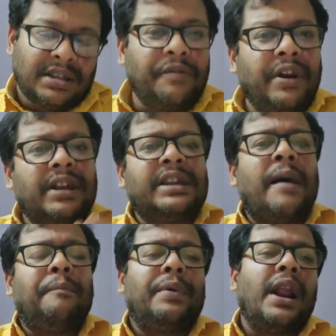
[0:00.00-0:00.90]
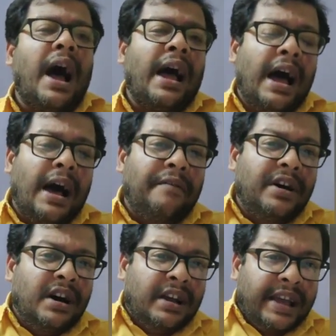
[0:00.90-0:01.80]
Say, for example, I have
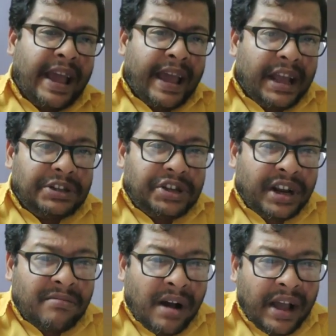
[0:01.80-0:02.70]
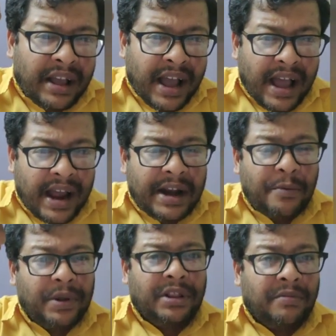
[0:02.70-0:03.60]
a cage in my
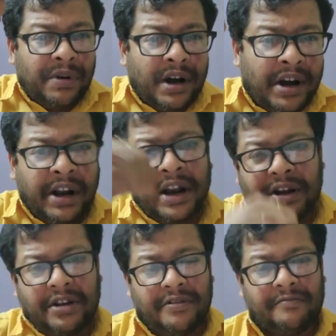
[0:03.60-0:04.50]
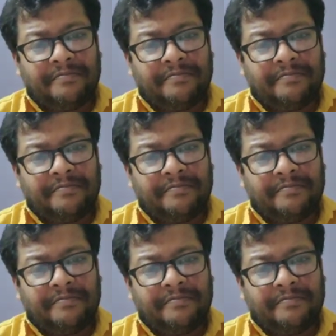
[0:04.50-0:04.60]
hand with a bird in it.